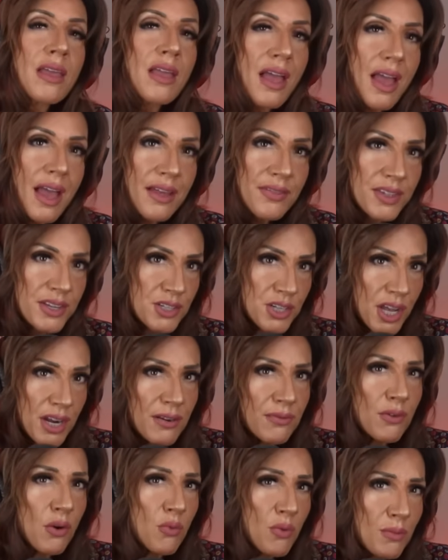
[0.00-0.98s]
And then
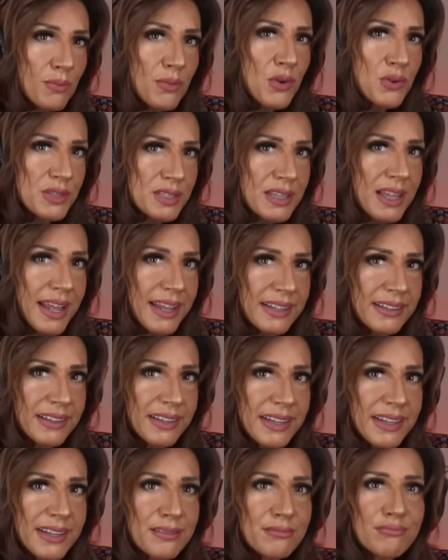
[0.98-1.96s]
Jennifer will most
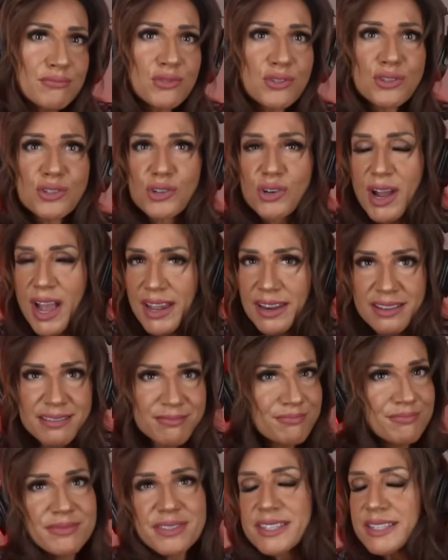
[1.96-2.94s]
likely try to
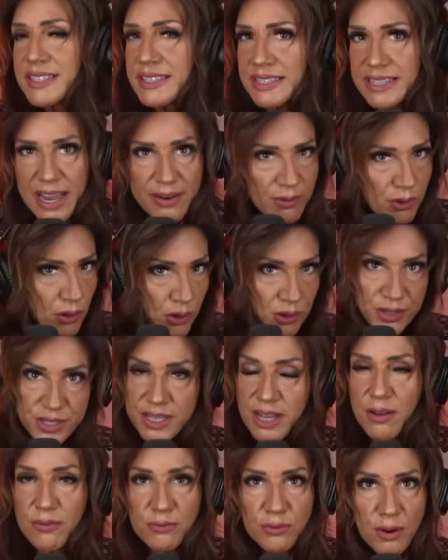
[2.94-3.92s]
sever
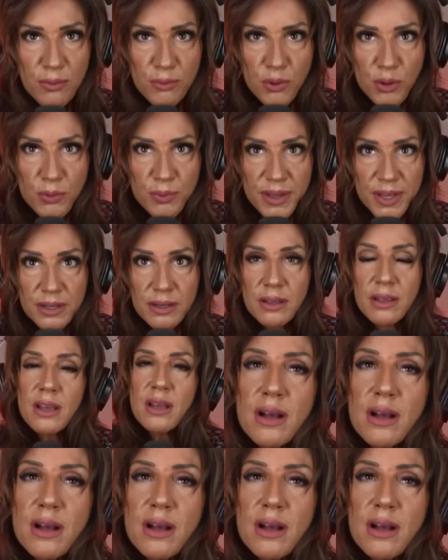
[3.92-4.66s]
herself from Reuben,